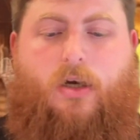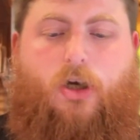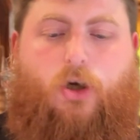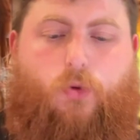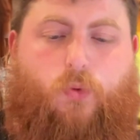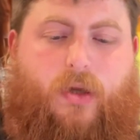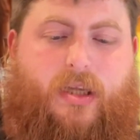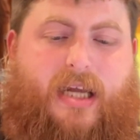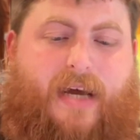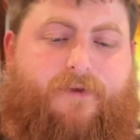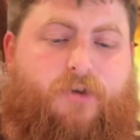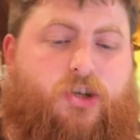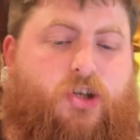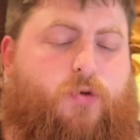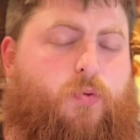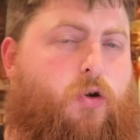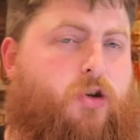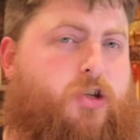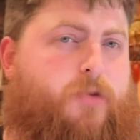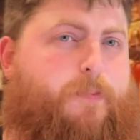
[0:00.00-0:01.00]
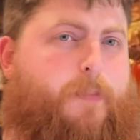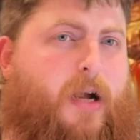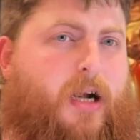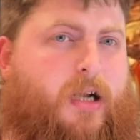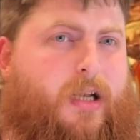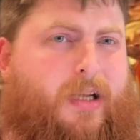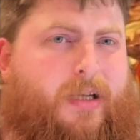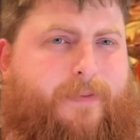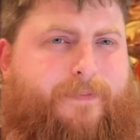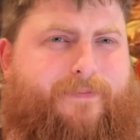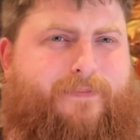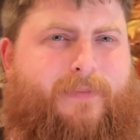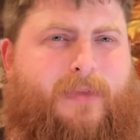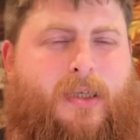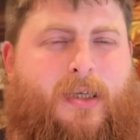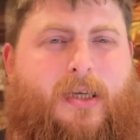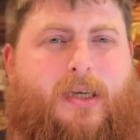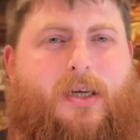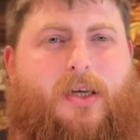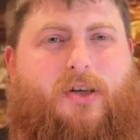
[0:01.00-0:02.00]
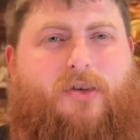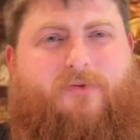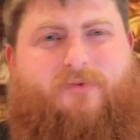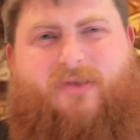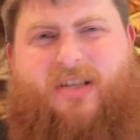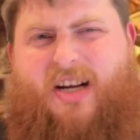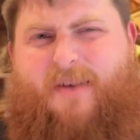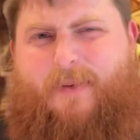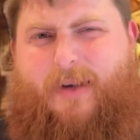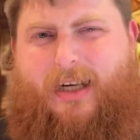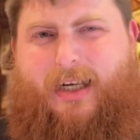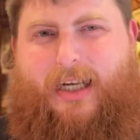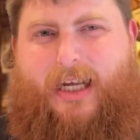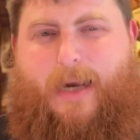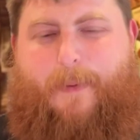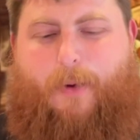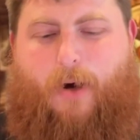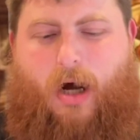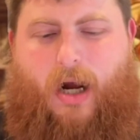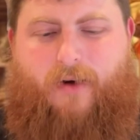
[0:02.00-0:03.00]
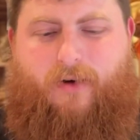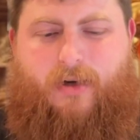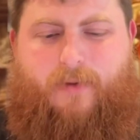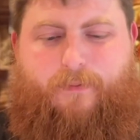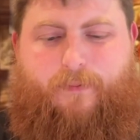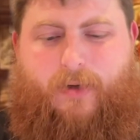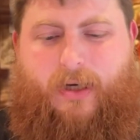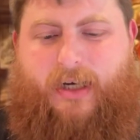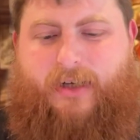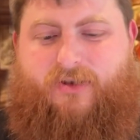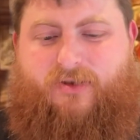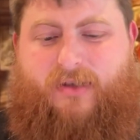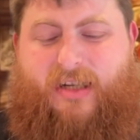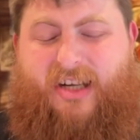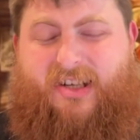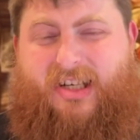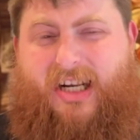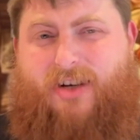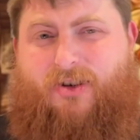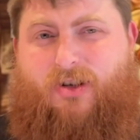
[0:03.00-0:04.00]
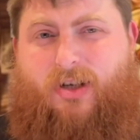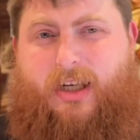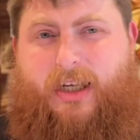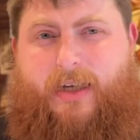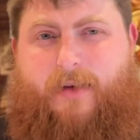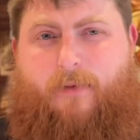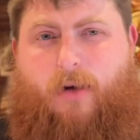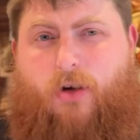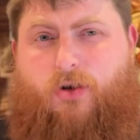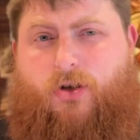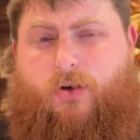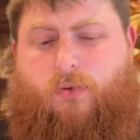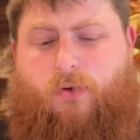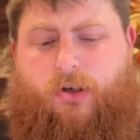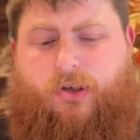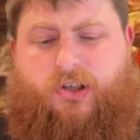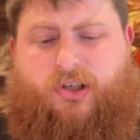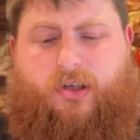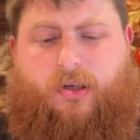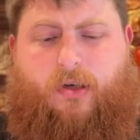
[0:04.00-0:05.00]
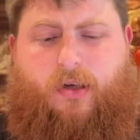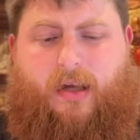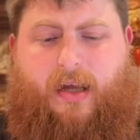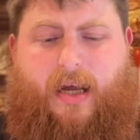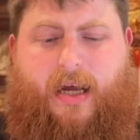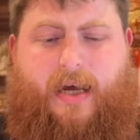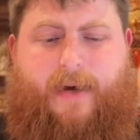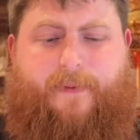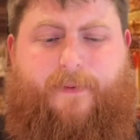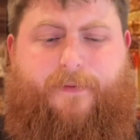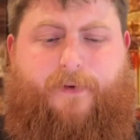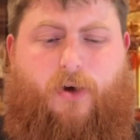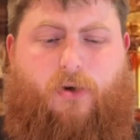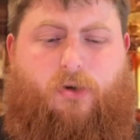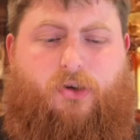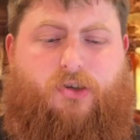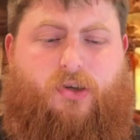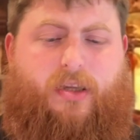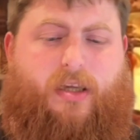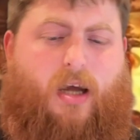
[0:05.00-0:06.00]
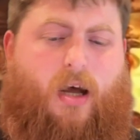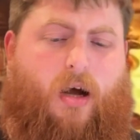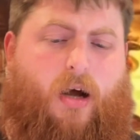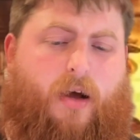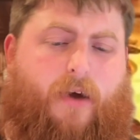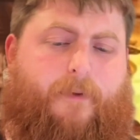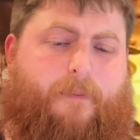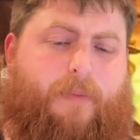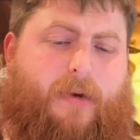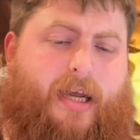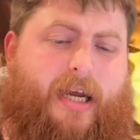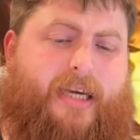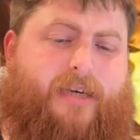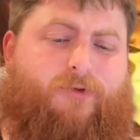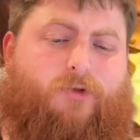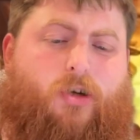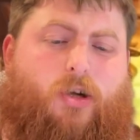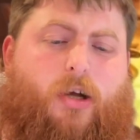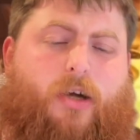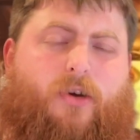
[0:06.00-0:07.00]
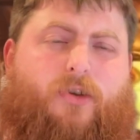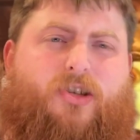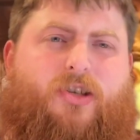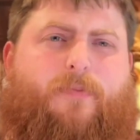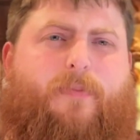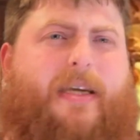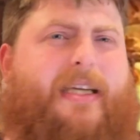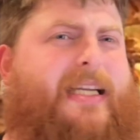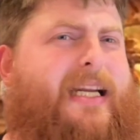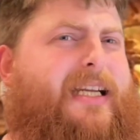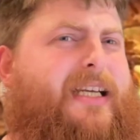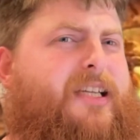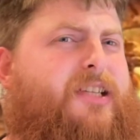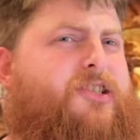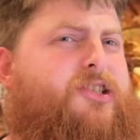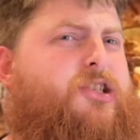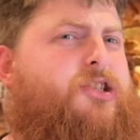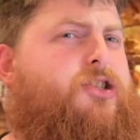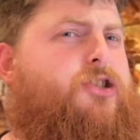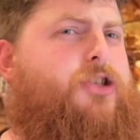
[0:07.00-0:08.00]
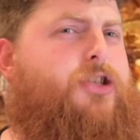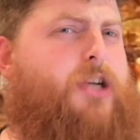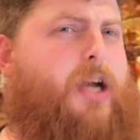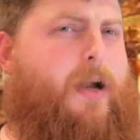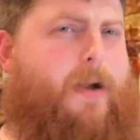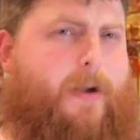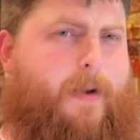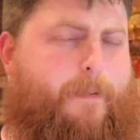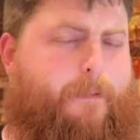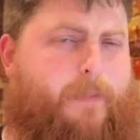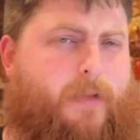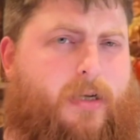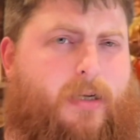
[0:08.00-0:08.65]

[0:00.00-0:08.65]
We then have a Swashbuckler, typically a pirate, but essentially a duelist, focused on the art of blade and relying on speed, elegance and charm.